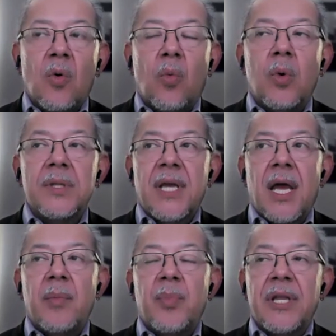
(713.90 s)
what's
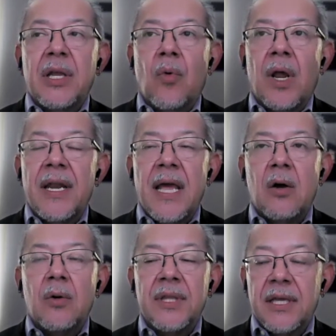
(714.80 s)
happening right
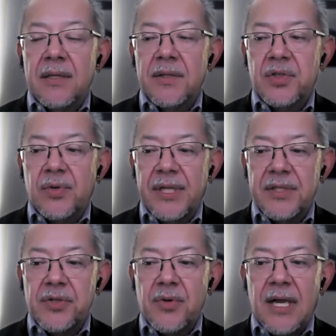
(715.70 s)
now in the industry
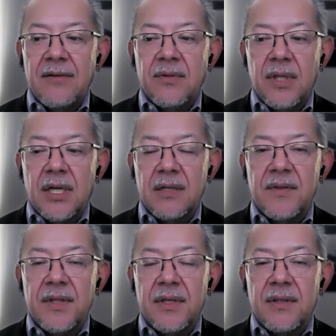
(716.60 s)
is you have a lot of
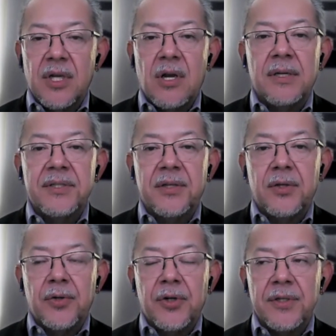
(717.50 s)
the the content
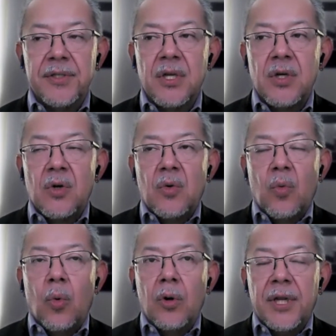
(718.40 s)
owners
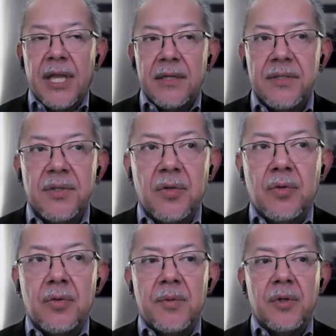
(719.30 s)
working to, you know,